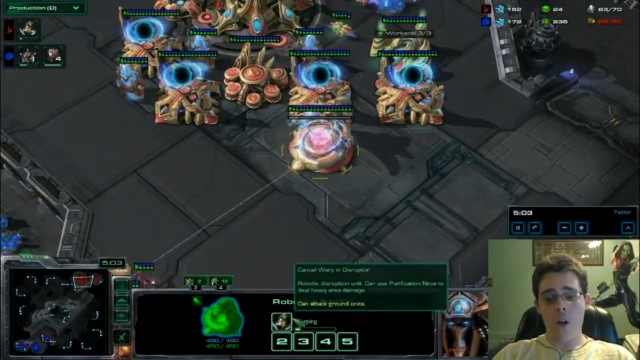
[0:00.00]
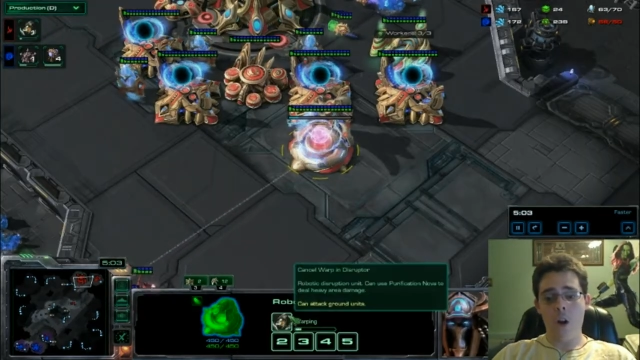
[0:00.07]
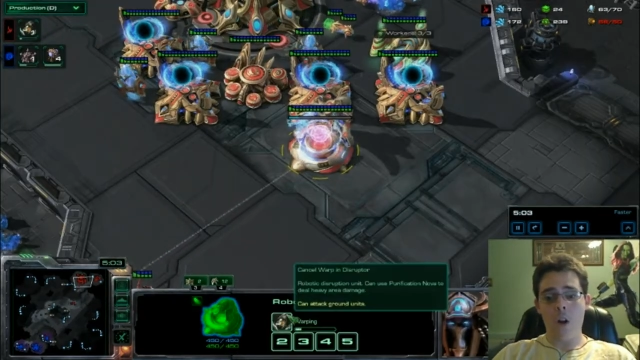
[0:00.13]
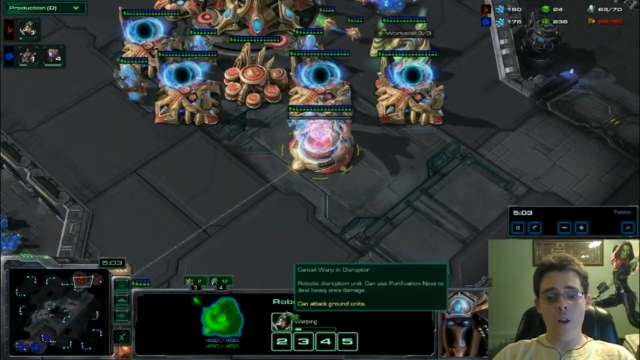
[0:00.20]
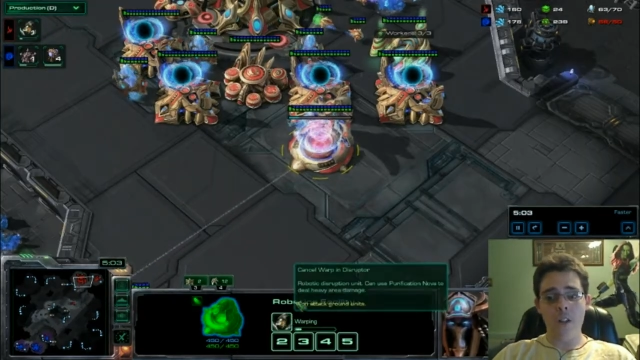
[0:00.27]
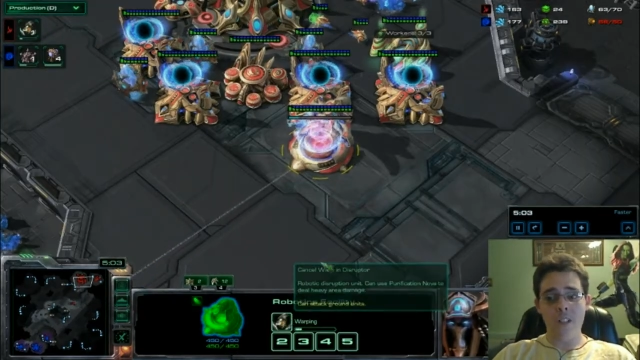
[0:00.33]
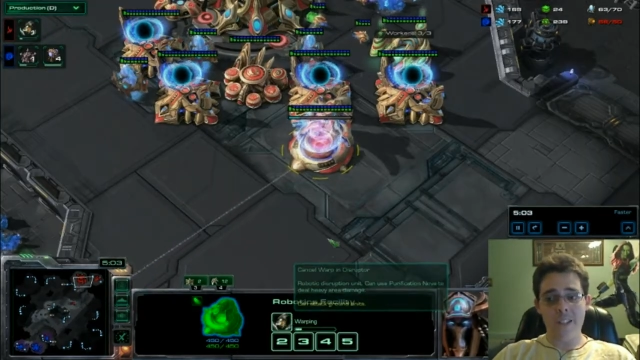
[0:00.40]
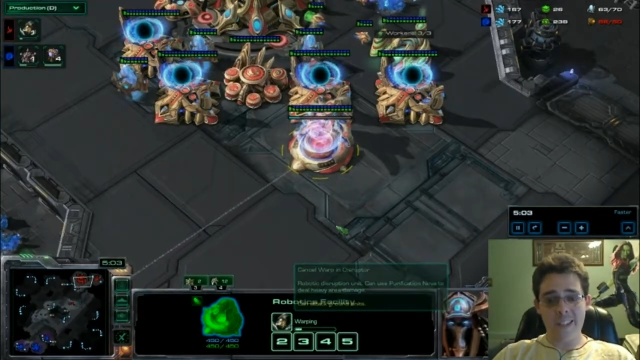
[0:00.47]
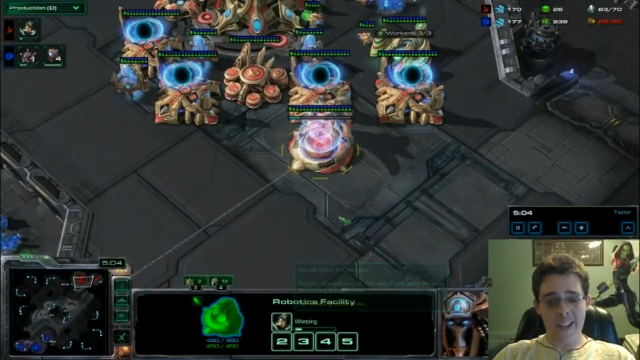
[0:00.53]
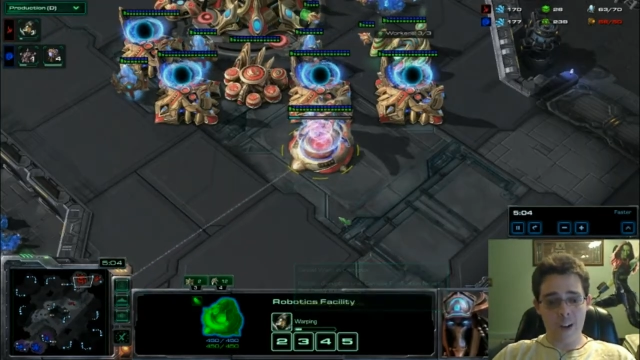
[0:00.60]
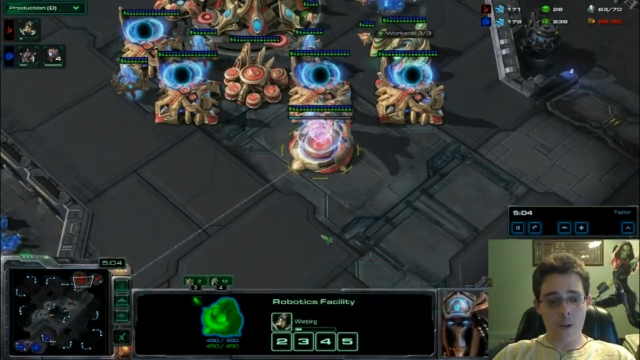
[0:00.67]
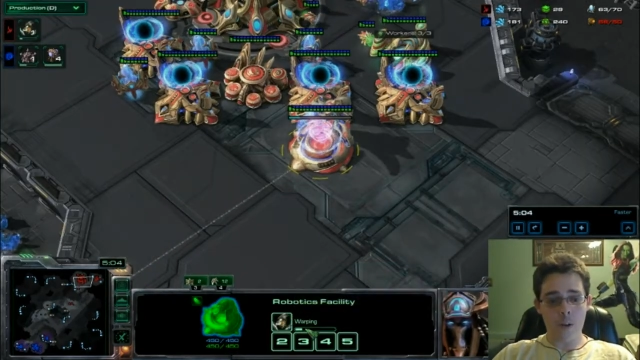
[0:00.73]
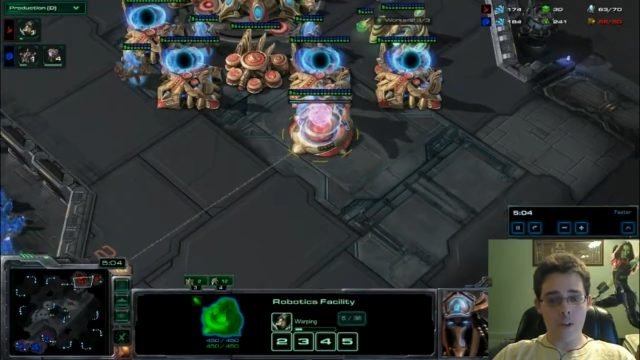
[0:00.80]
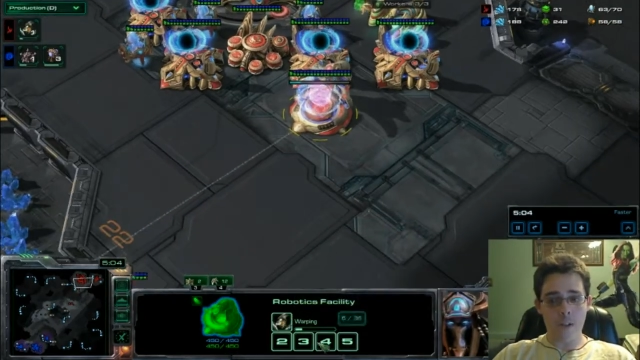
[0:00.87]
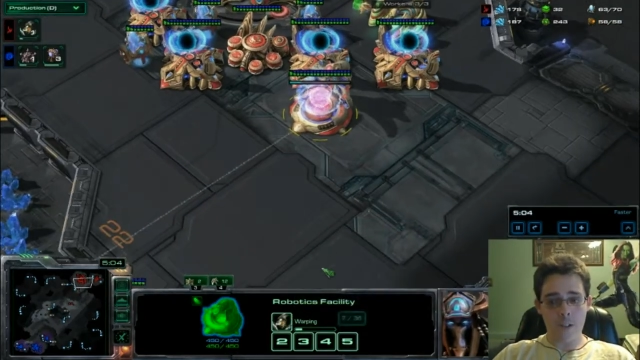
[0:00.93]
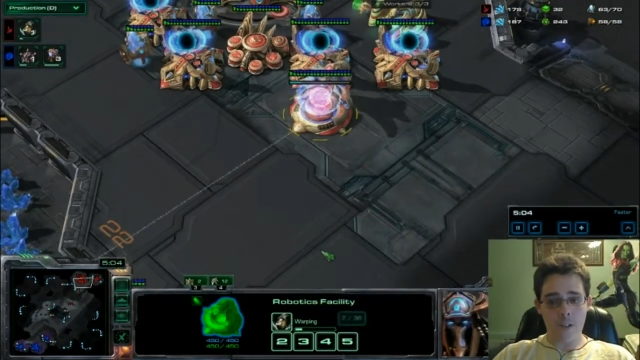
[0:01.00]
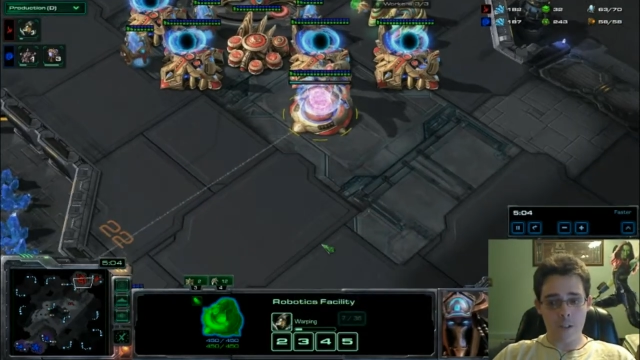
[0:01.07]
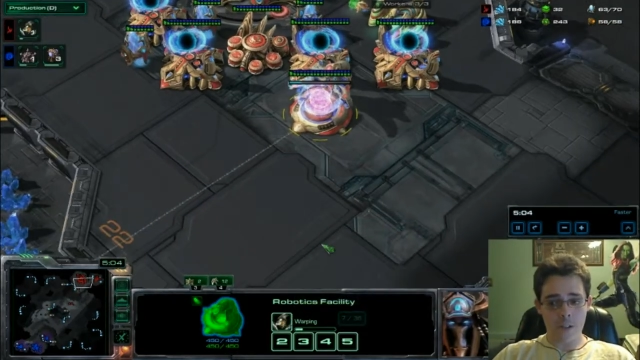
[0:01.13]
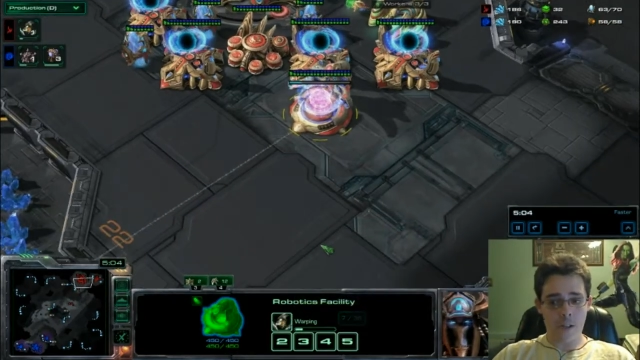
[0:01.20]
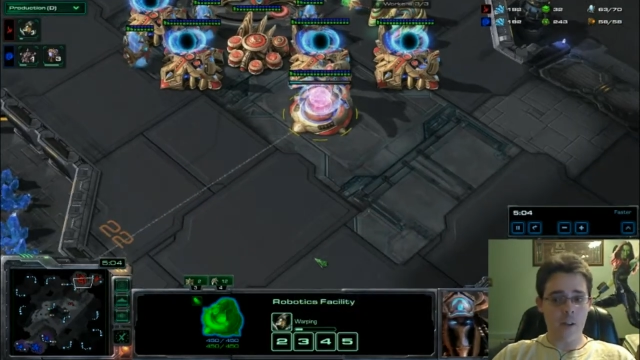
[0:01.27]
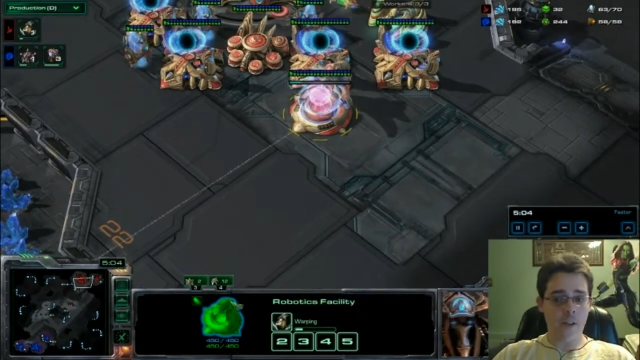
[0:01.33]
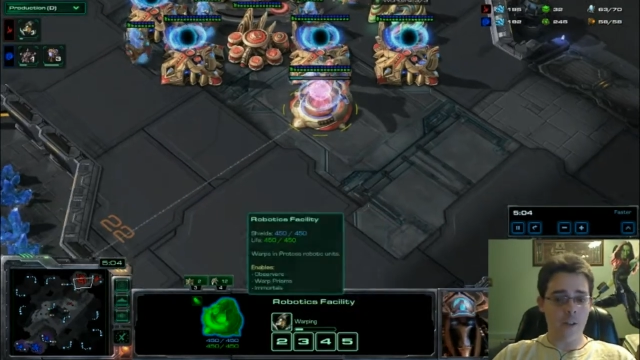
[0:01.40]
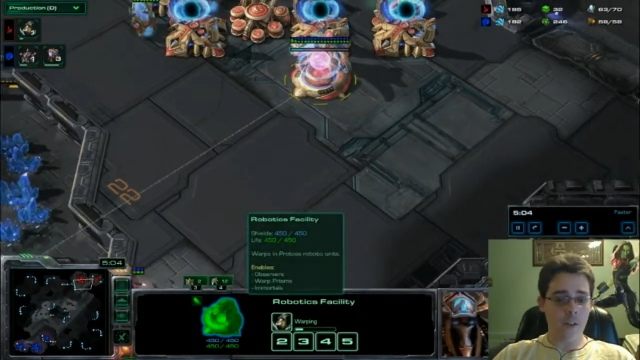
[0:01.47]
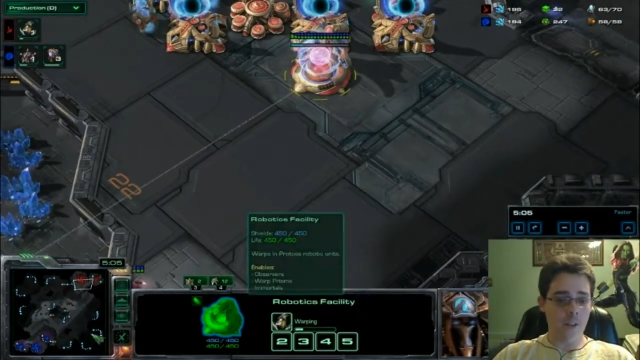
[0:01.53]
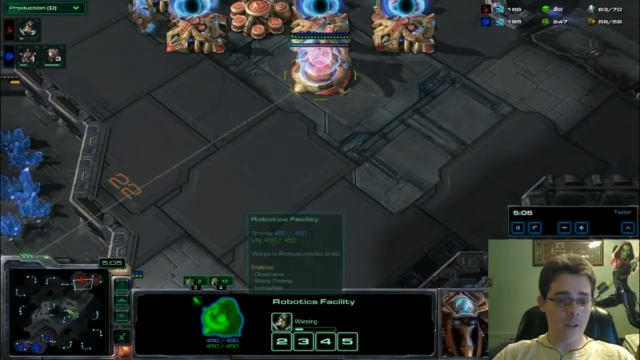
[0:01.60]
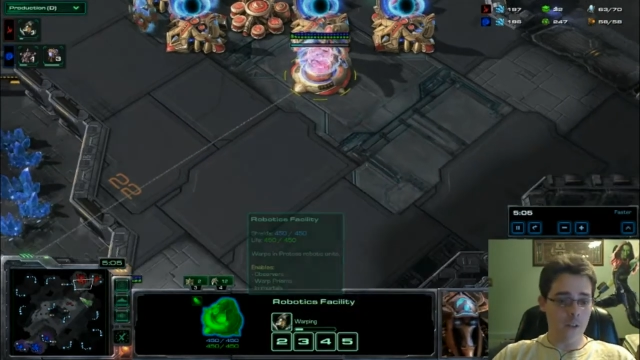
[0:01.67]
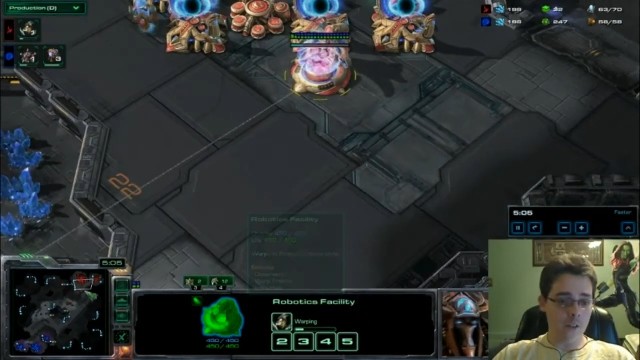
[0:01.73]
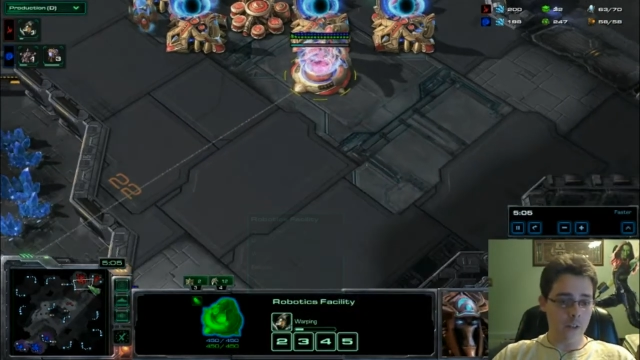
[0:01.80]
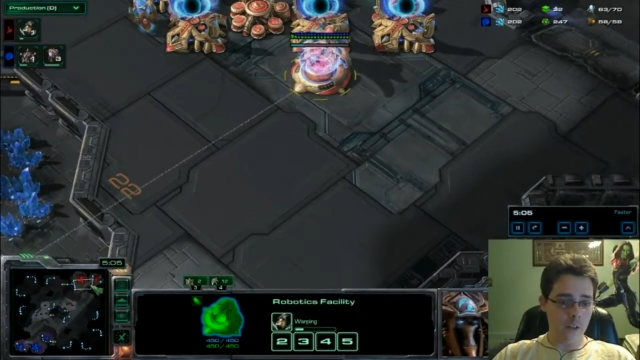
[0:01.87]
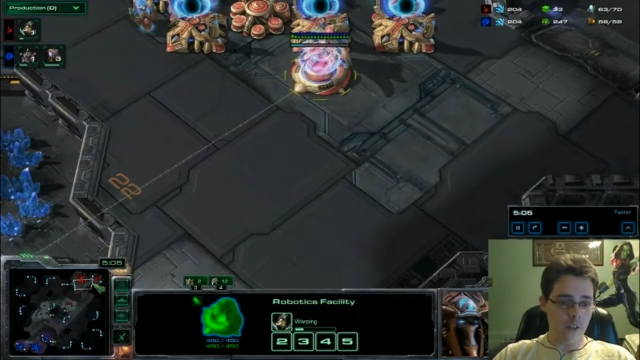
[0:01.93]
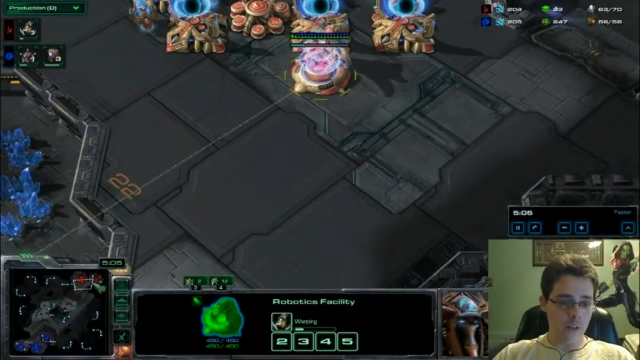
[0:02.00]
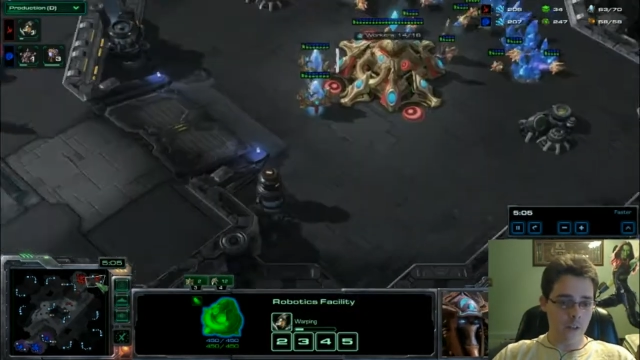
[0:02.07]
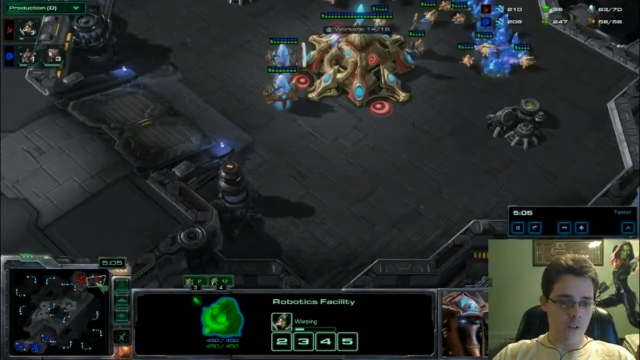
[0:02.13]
are scary, scary good.